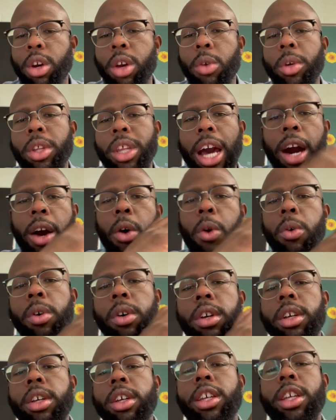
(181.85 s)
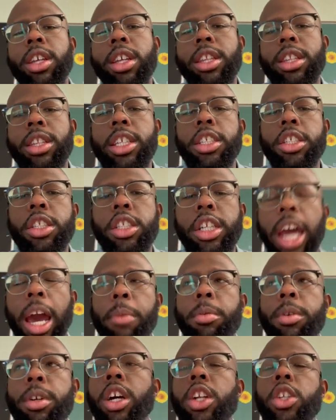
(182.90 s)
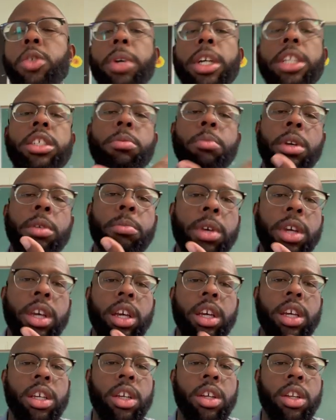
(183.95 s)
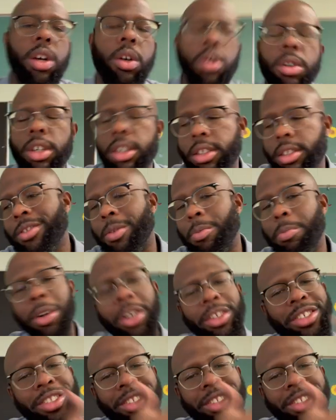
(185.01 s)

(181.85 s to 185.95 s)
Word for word: without this chapter, especially me being, you know, a person